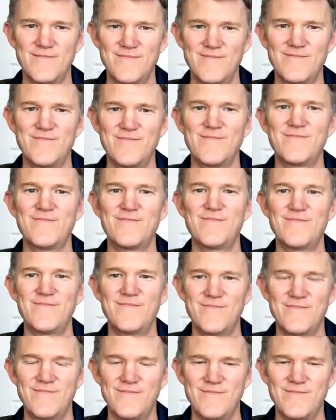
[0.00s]

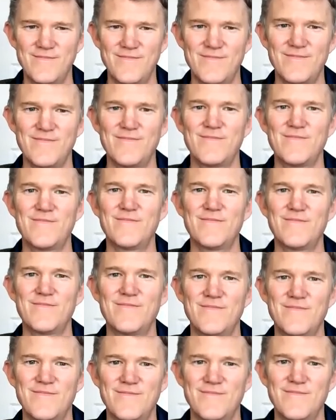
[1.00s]

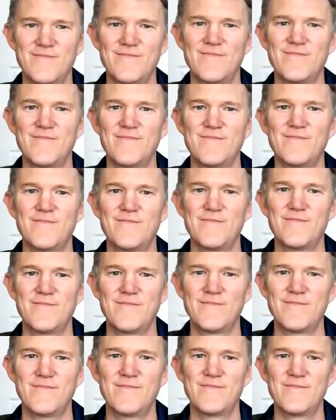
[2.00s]

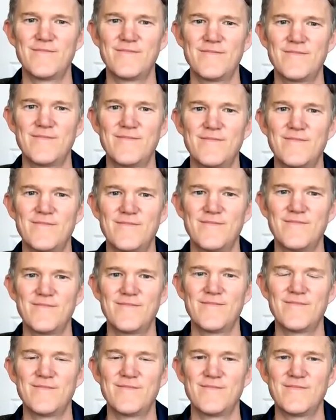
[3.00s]

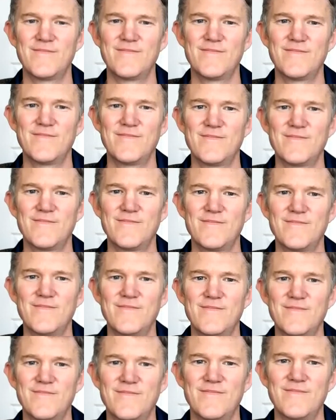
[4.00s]

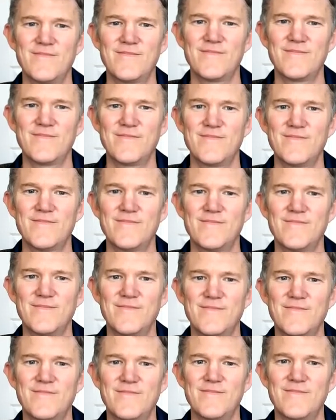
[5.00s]

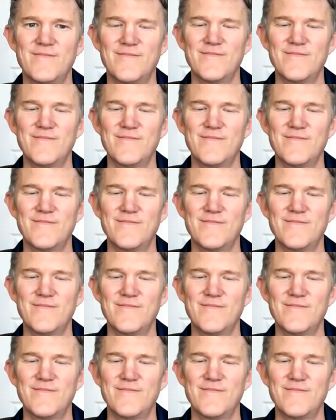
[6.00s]
The person shown says nothing.